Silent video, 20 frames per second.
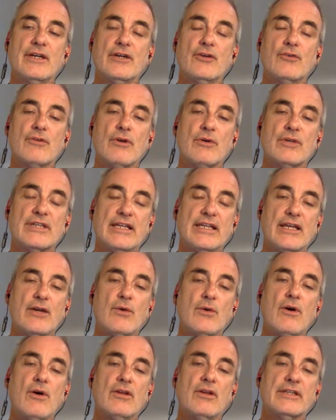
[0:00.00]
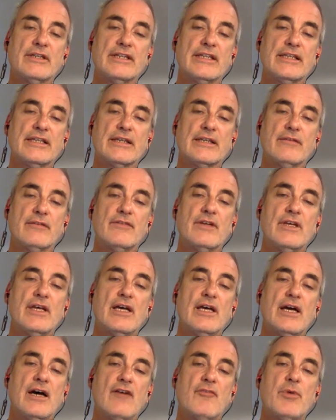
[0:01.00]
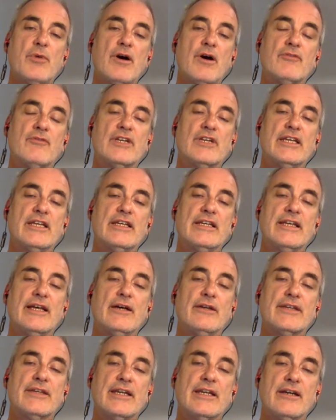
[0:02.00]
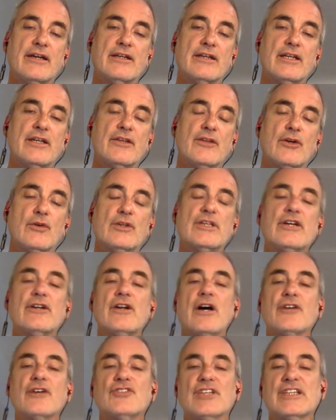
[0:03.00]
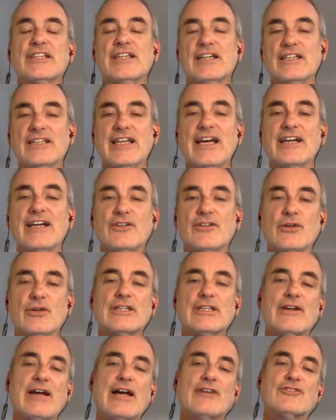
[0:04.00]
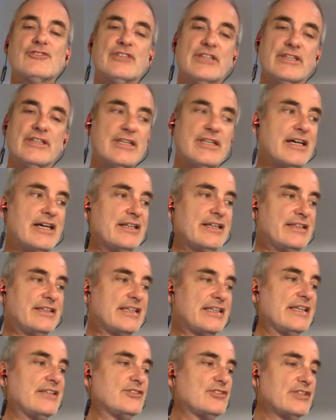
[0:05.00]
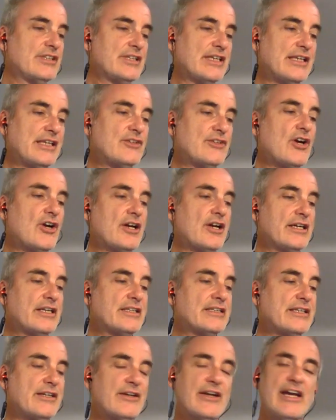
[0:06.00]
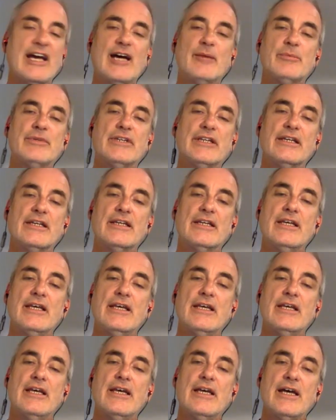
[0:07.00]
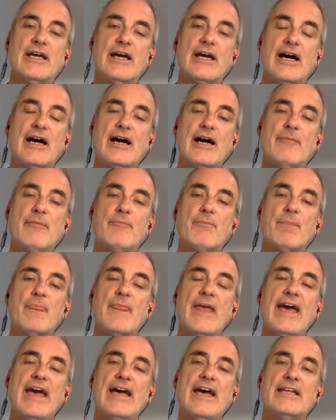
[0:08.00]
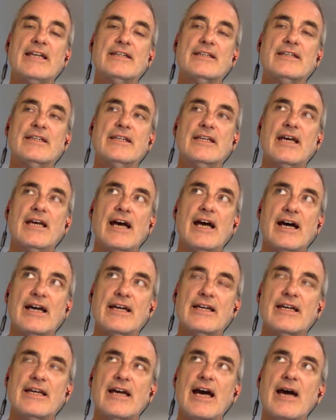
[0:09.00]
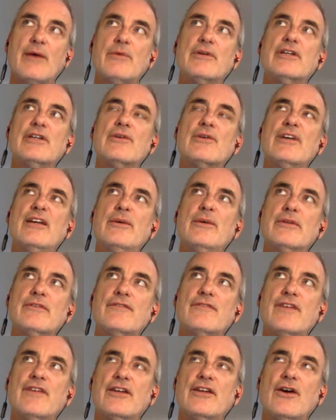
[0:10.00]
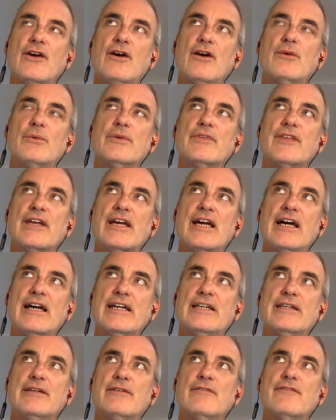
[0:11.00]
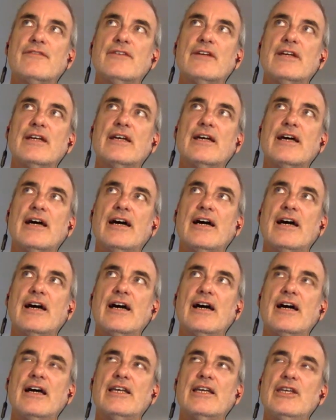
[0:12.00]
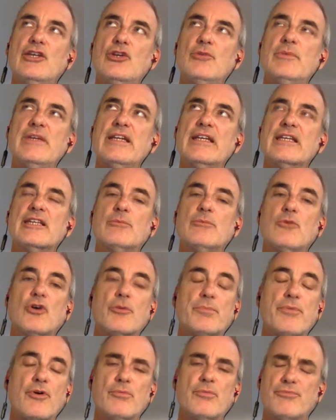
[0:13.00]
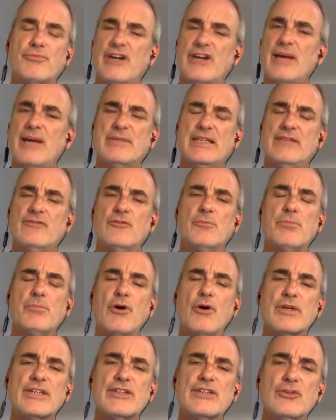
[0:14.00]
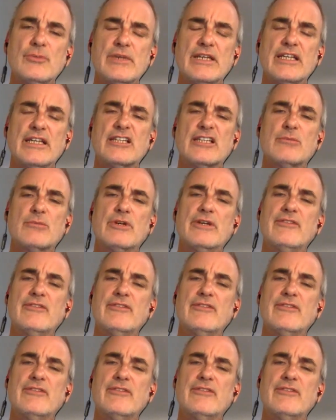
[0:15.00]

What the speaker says: gross inequalities of poverty and healthcare. Those are not just neglect; those are actually decisions and targets that are happening. And I would agree with Fanon with the kind of humanism, or perhaps even post-humanism,